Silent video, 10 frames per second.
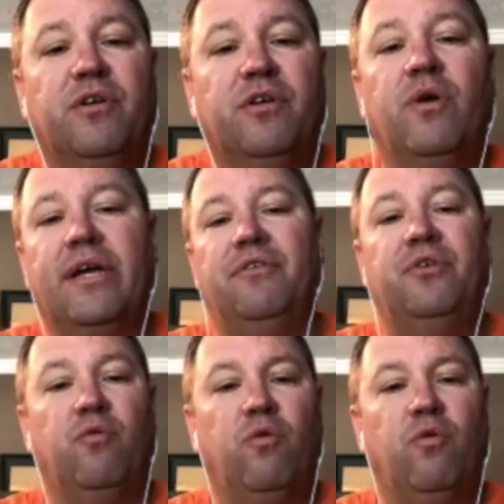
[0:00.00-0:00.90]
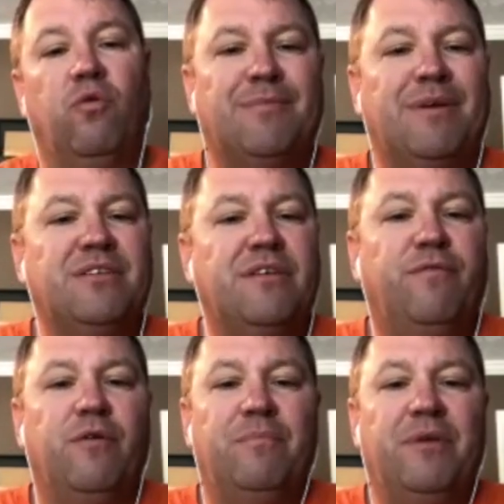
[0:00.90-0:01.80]
going out and doing work,
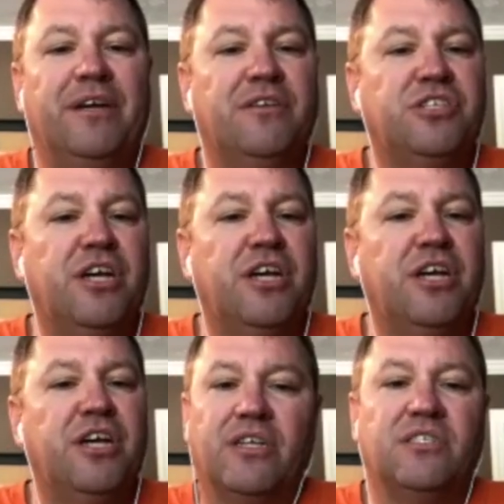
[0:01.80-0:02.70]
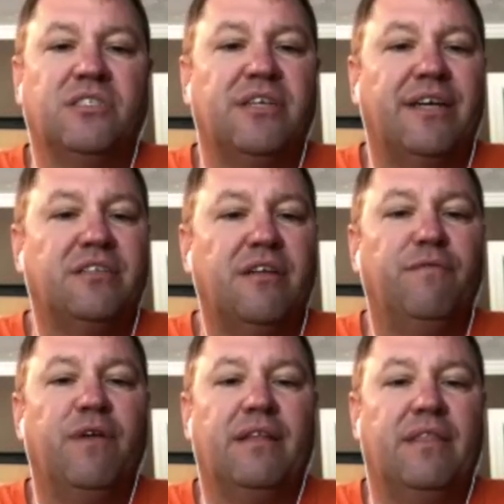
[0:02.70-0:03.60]
especially for bigger jobs, construction sites,
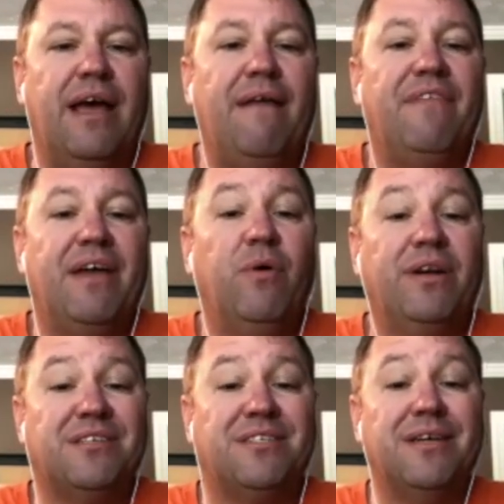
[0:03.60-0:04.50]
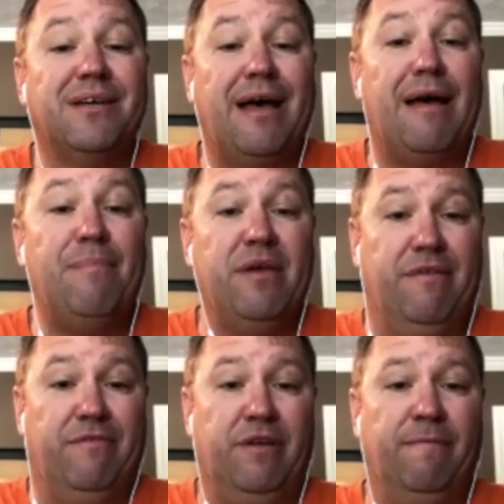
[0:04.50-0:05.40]
stuff like that, they want to see a copy of
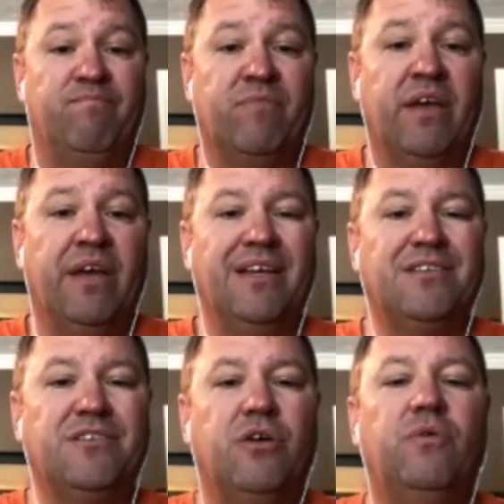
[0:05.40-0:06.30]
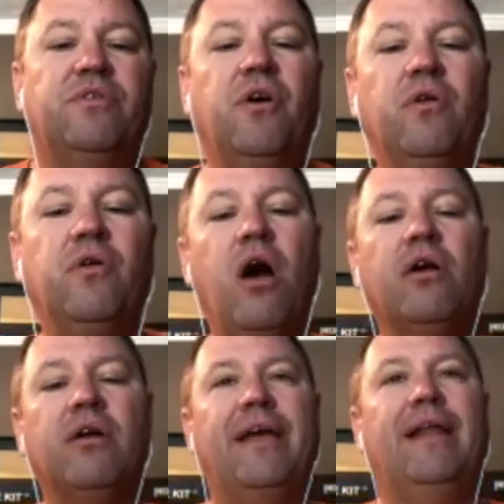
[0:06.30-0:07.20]
it. Yeah. So no
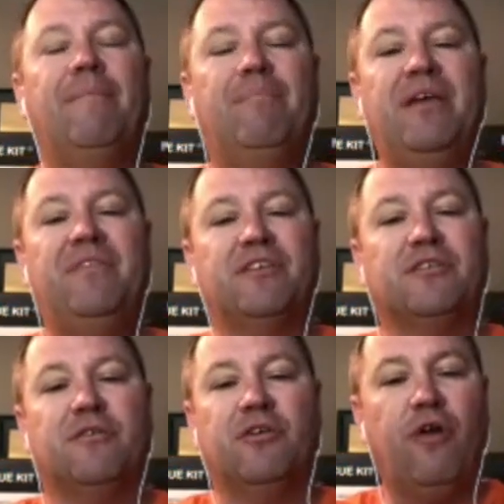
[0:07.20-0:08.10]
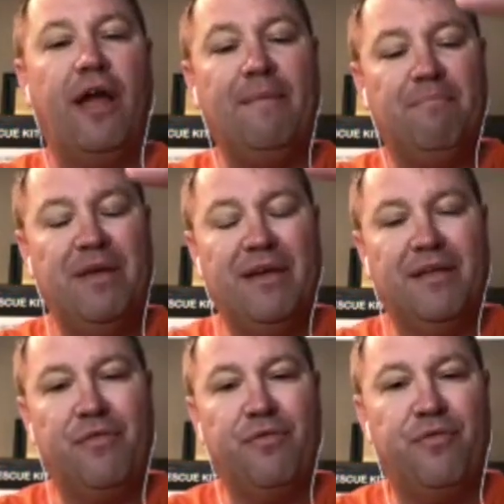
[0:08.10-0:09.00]
longer can it be this great
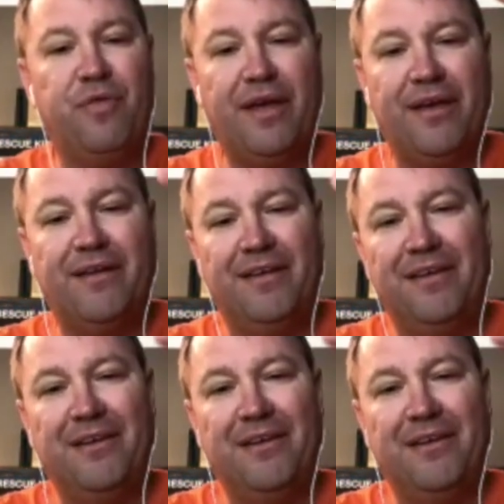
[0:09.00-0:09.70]
big thick, you